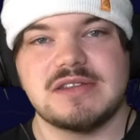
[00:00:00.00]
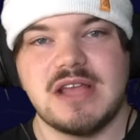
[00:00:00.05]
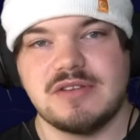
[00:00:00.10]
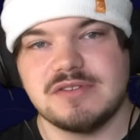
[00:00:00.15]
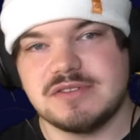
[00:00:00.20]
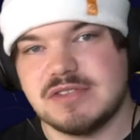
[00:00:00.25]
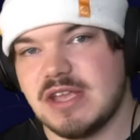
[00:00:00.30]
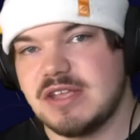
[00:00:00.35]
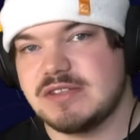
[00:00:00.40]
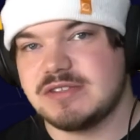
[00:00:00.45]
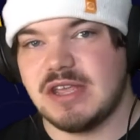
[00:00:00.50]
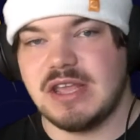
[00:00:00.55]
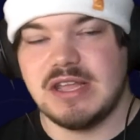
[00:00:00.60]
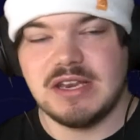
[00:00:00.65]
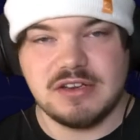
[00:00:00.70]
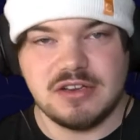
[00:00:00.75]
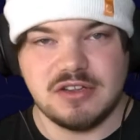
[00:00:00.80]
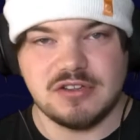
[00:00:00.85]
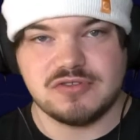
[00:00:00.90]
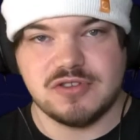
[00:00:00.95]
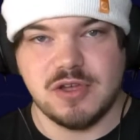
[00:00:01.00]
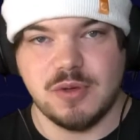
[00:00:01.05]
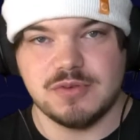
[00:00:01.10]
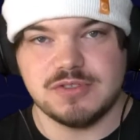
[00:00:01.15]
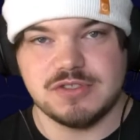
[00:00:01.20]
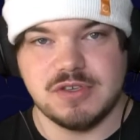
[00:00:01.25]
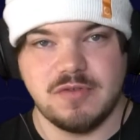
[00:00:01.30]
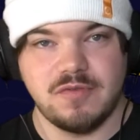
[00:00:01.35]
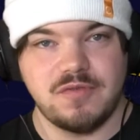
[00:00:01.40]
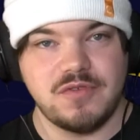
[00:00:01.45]
downstairs in the
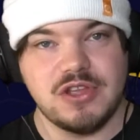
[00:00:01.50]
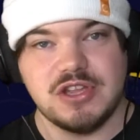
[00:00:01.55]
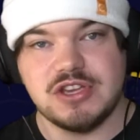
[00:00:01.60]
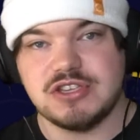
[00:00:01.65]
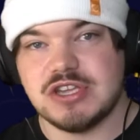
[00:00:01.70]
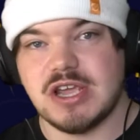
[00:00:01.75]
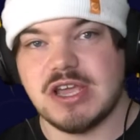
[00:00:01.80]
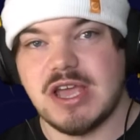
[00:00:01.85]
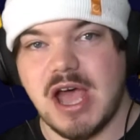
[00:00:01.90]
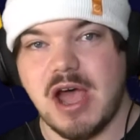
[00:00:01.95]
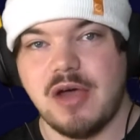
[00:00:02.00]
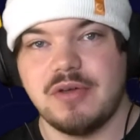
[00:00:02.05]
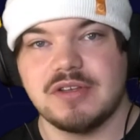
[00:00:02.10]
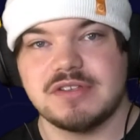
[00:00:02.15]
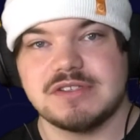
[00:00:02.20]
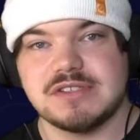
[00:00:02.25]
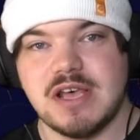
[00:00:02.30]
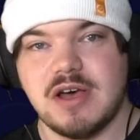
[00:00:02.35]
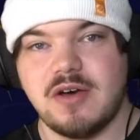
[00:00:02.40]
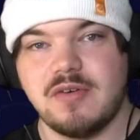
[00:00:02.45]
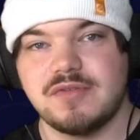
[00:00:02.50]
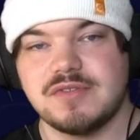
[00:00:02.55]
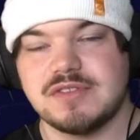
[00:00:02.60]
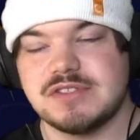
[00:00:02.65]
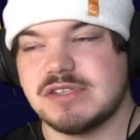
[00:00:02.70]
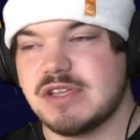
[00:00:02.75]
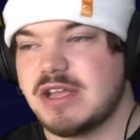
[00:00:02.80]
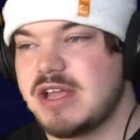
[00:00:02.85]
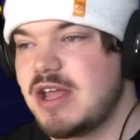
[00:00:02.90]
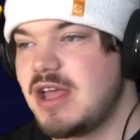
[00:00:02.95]
description for you to check out
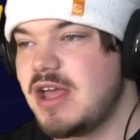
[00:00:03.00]
yourselves.